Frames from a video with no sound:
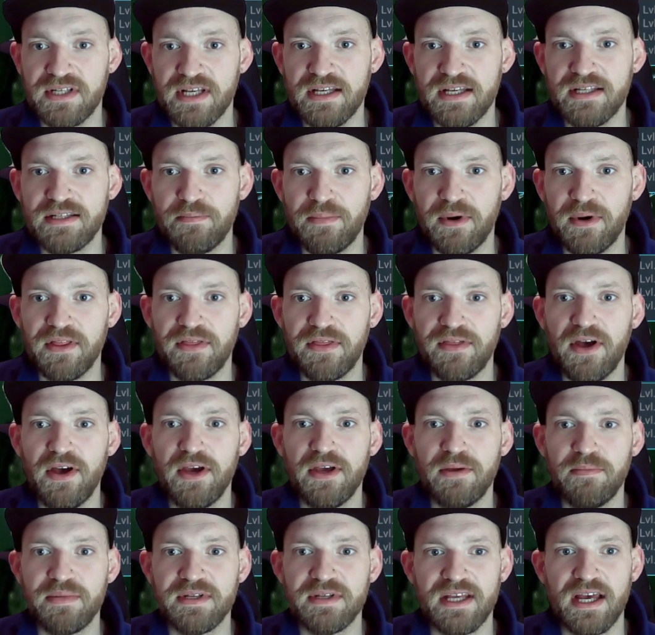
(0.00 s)
by
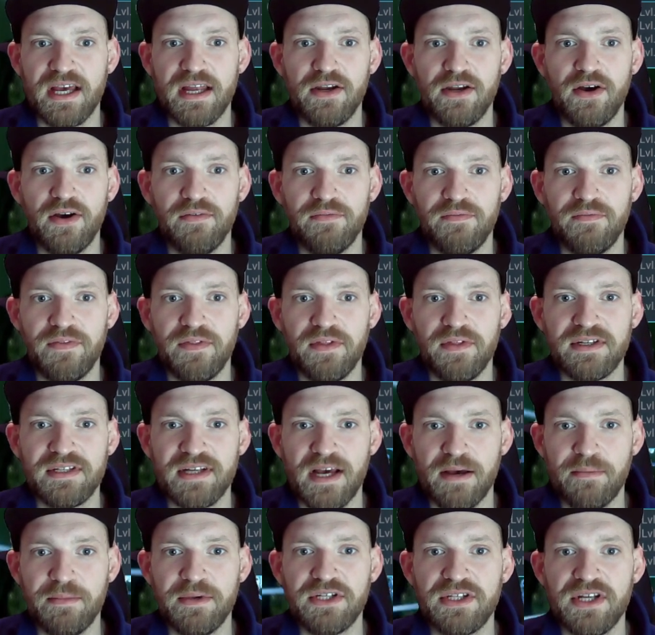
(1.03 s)
30% of the
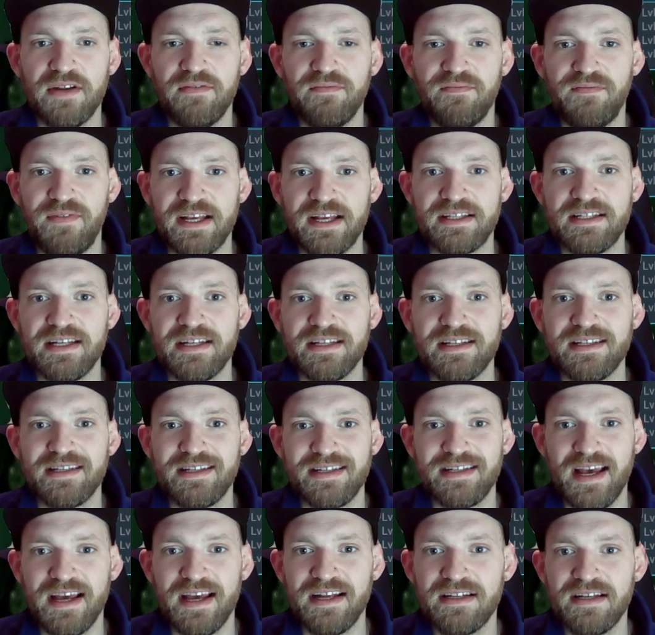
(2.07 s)
damage inflicted
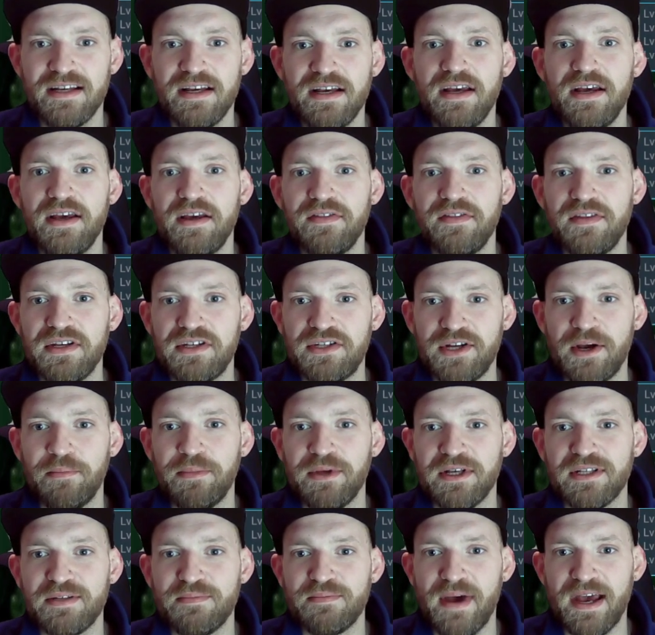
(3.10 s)
instead. This
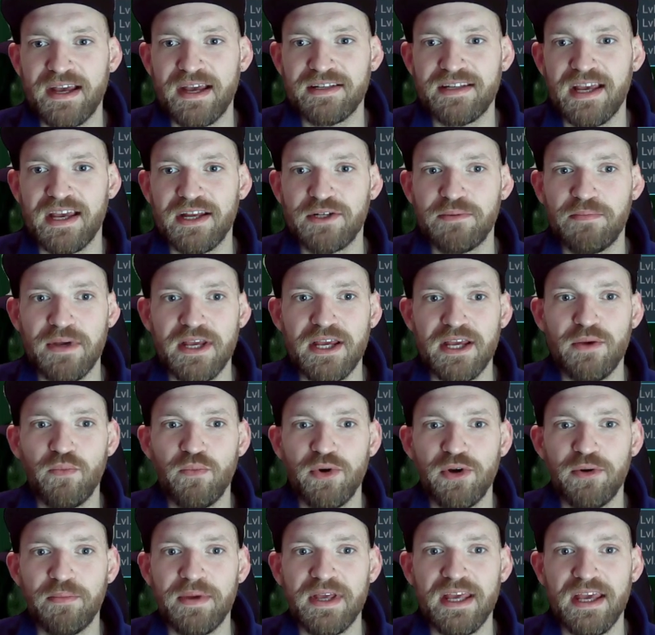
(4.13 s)
champion's max HP
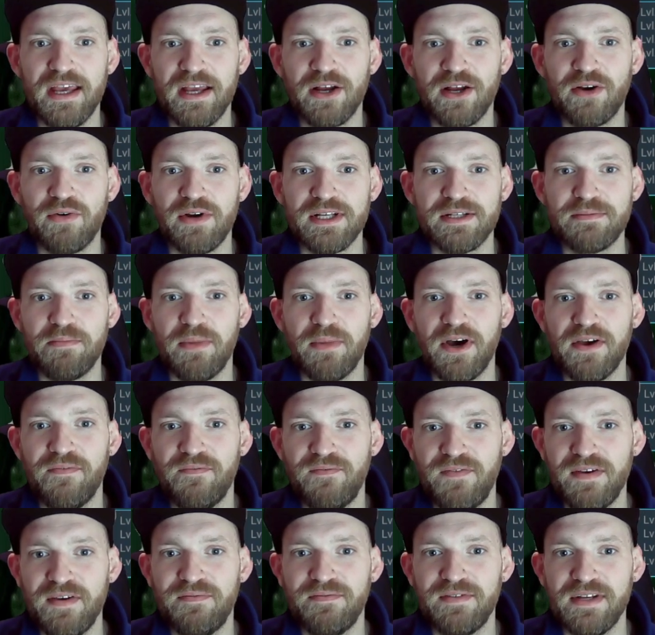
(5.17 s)
will be increased by
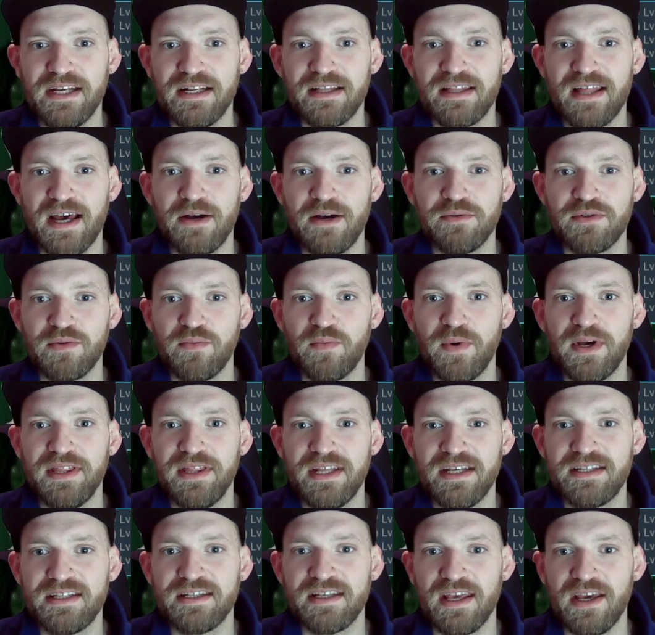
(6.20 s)
15,000 when
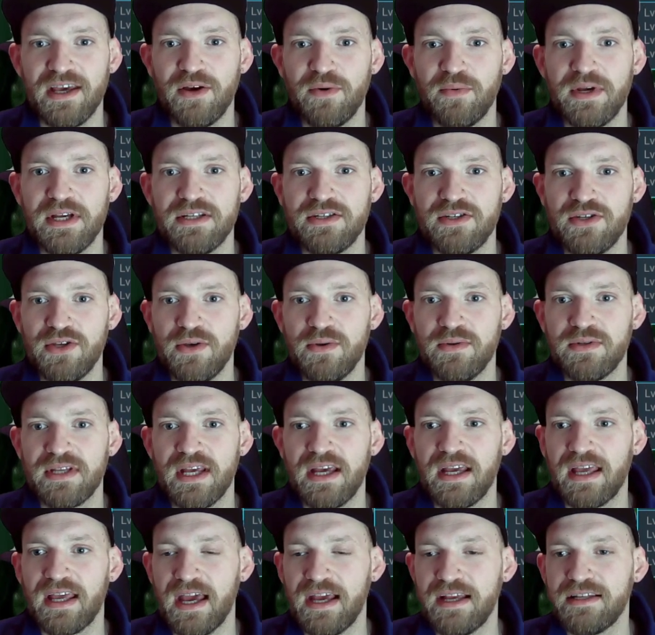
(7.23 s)
this skill is used
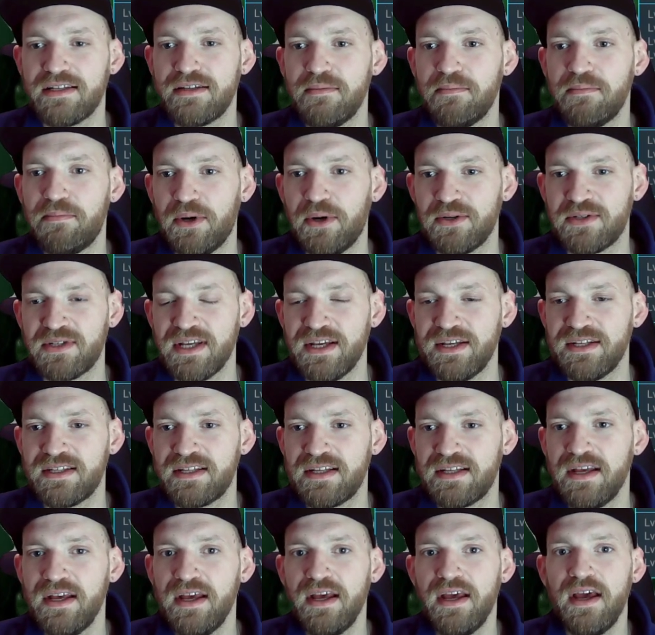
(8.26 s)
against
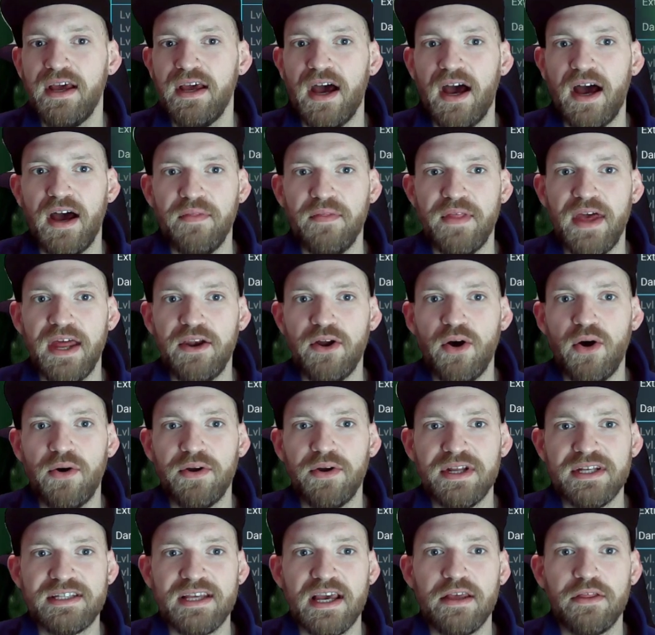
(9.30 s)
bosses. And then on
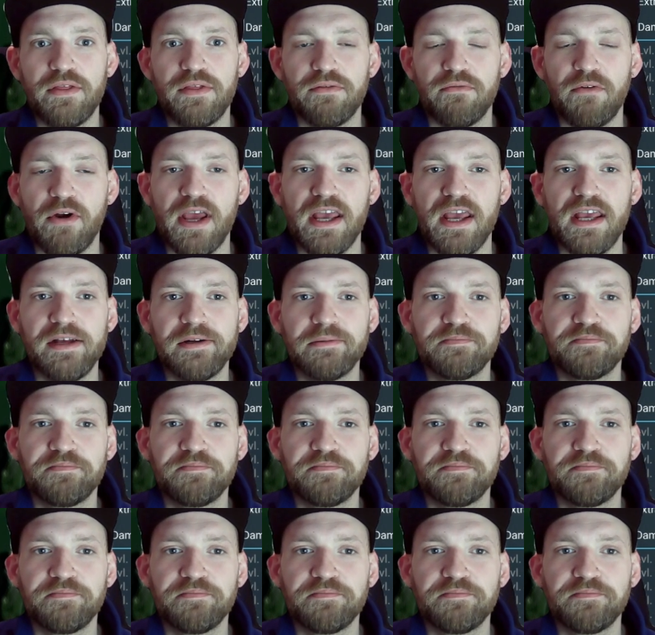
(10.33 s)
his A3,